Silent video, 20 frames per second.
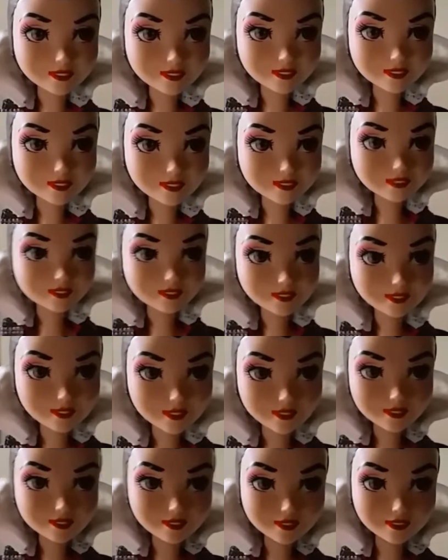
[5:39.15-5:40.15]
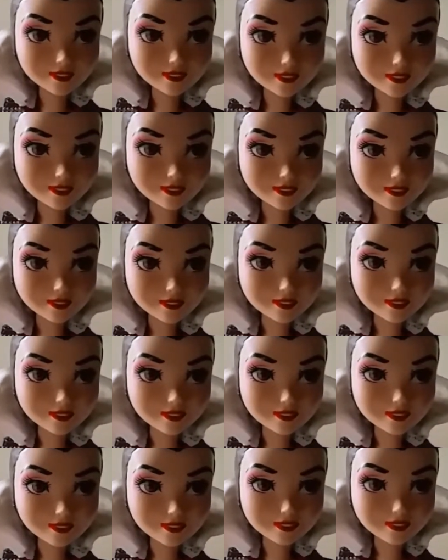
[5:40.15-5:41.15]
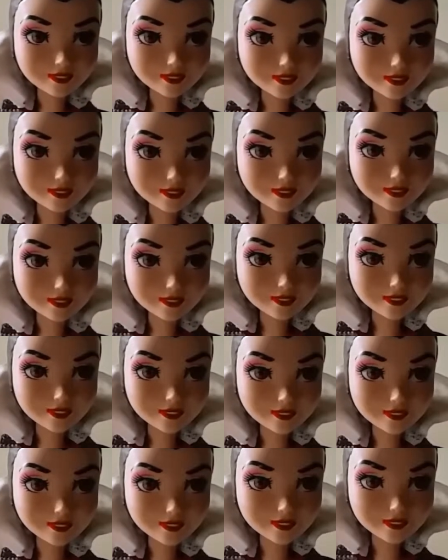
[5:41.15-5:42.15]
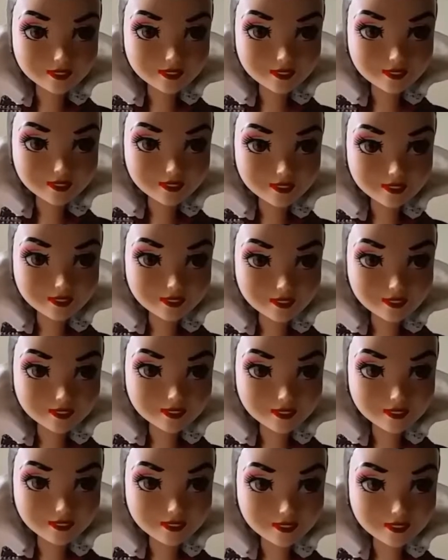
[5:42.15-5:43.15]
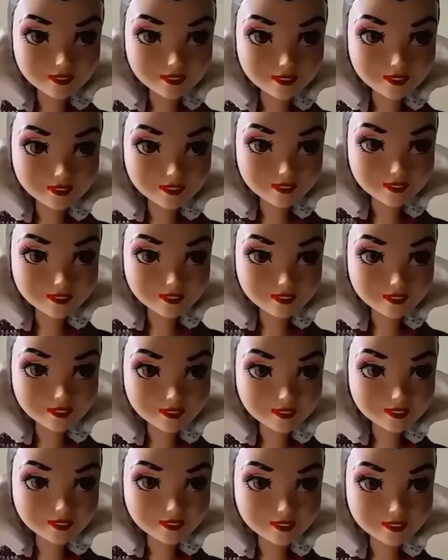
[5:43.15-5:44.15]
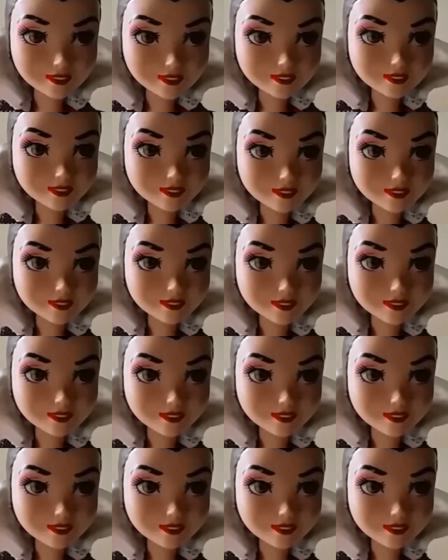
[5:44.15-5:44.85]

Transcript: and it creates this like very strong bond of like a type of glue